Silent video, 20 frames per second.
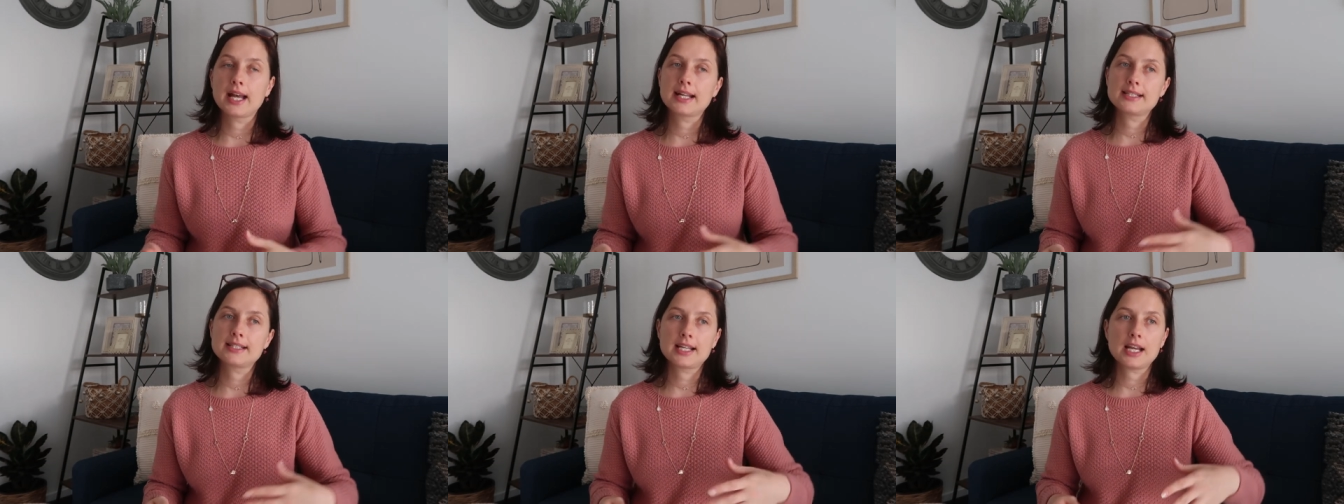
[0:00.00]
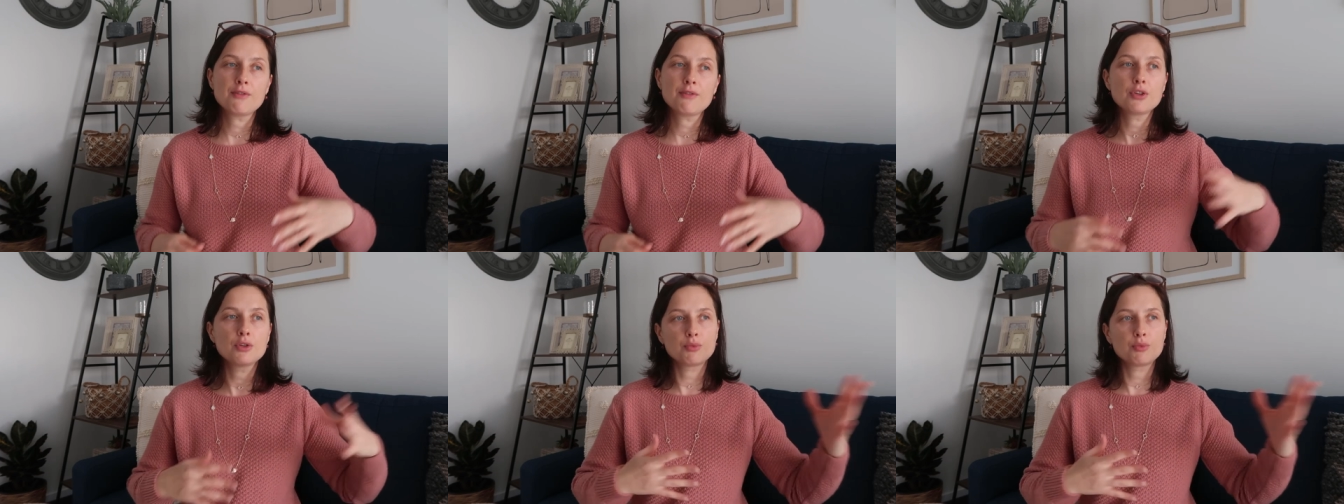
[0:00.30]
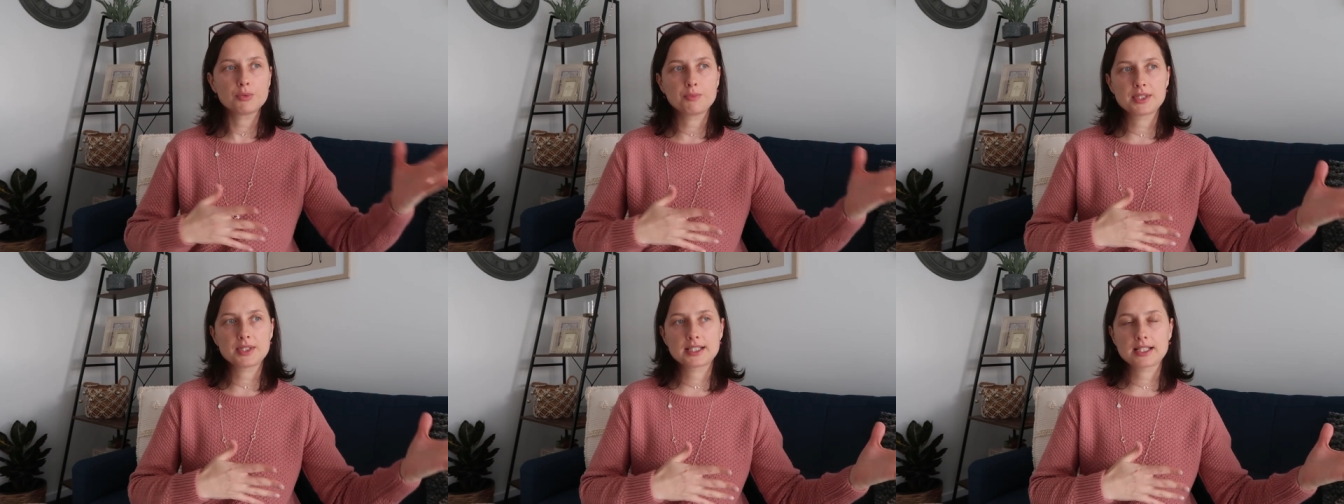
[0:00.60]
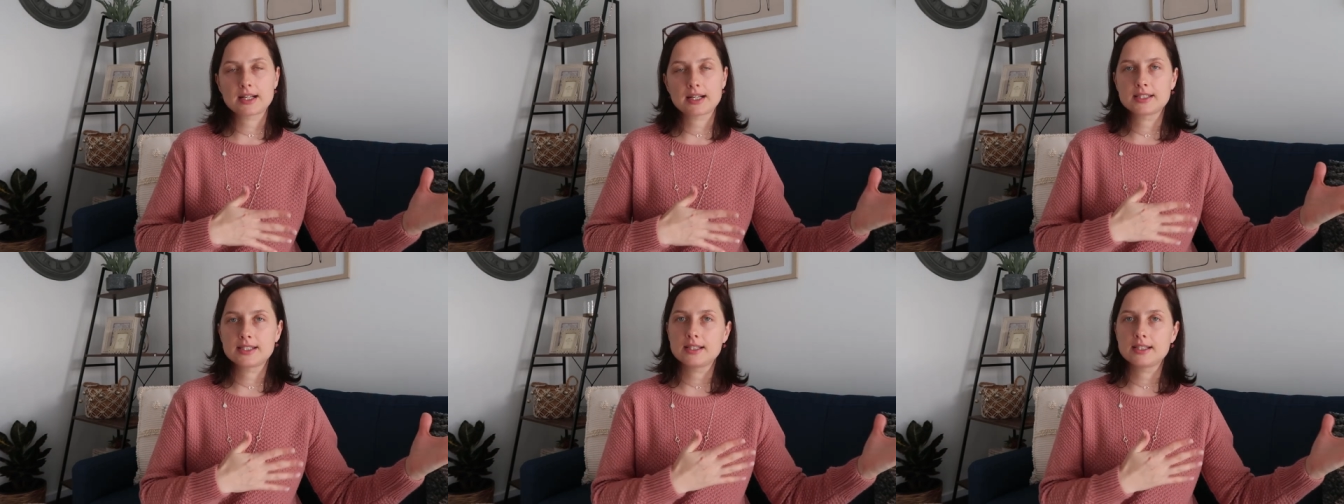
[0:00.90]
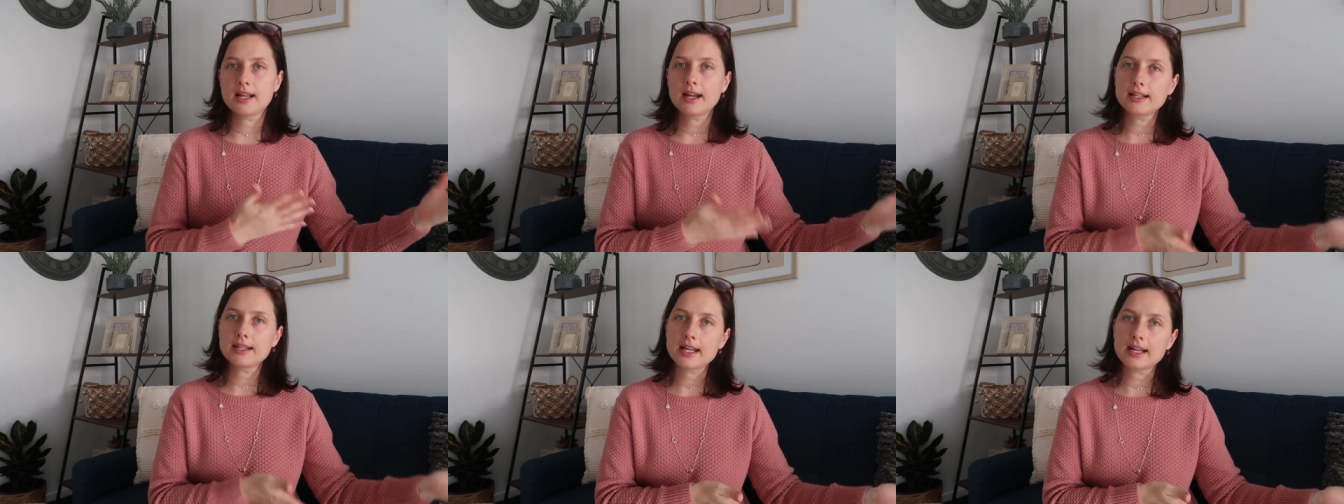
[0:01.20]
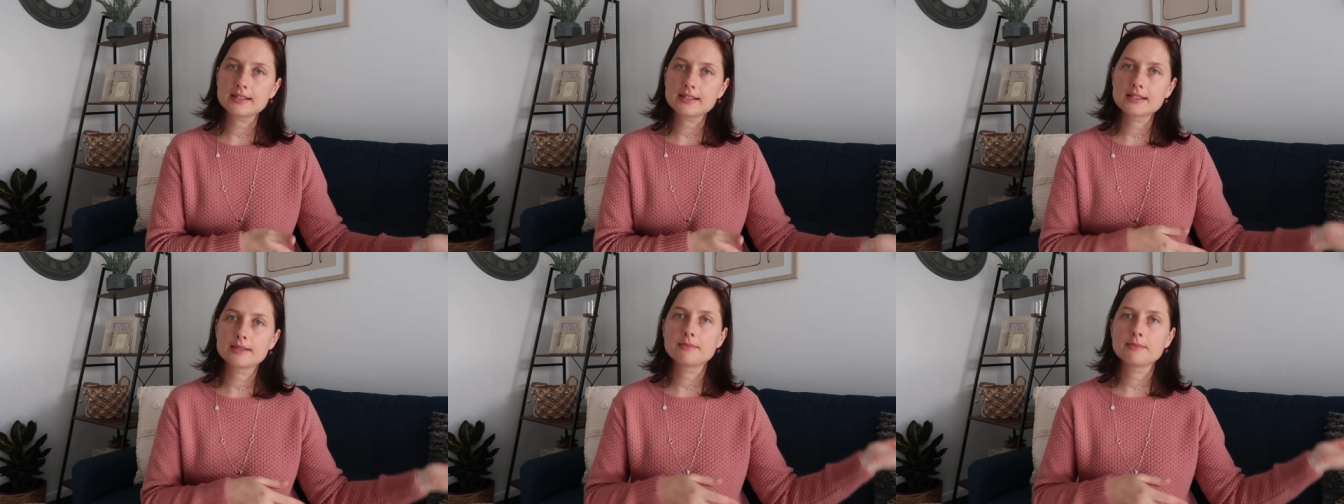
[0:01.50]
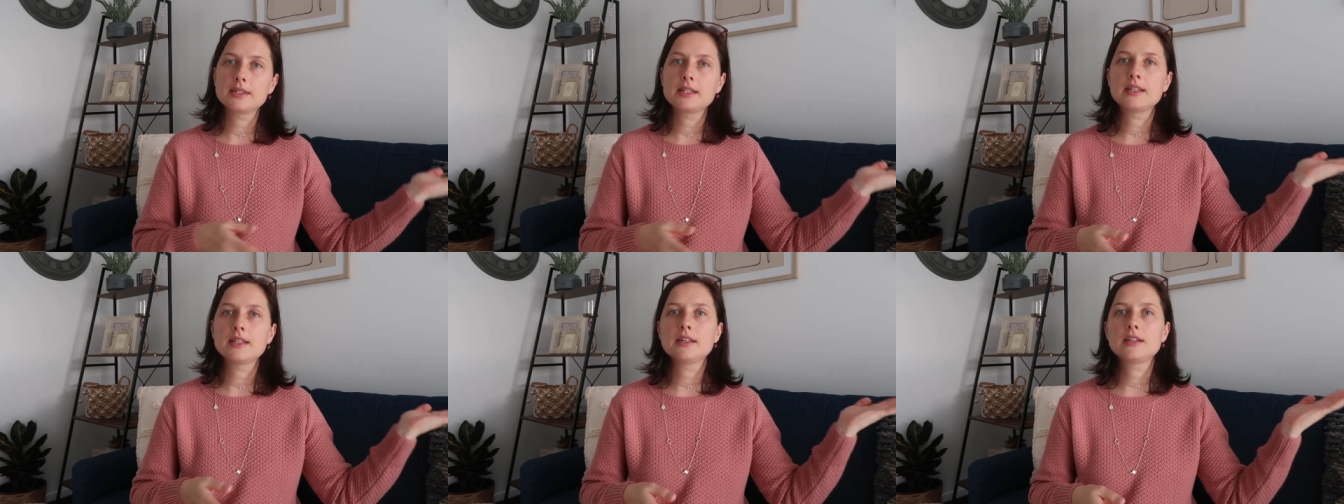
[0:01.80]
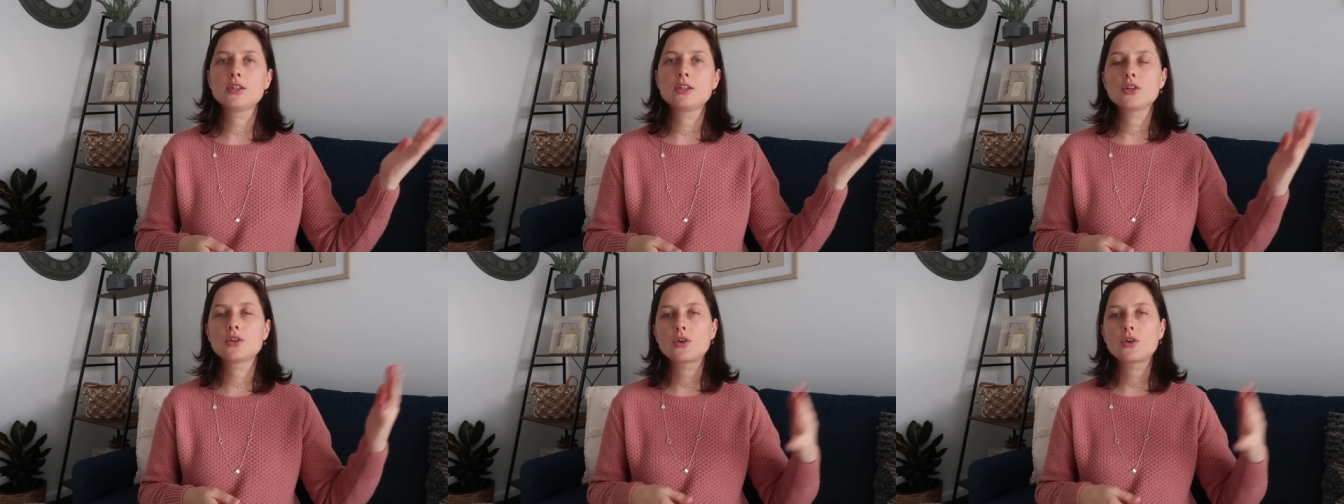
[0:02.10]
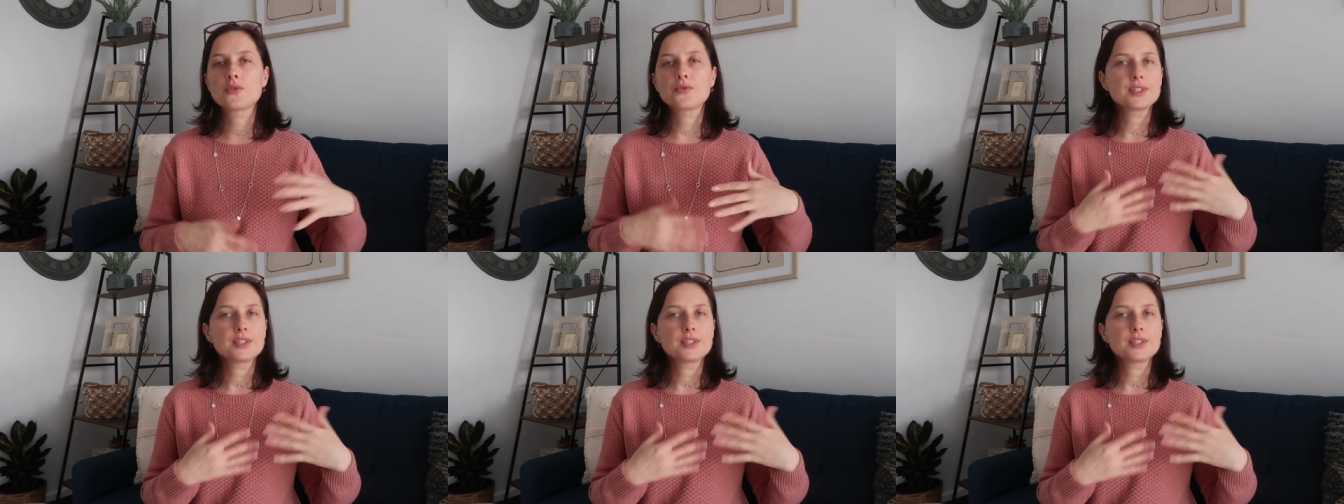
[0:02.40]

At TAFE, you would be studying anatomy, you know,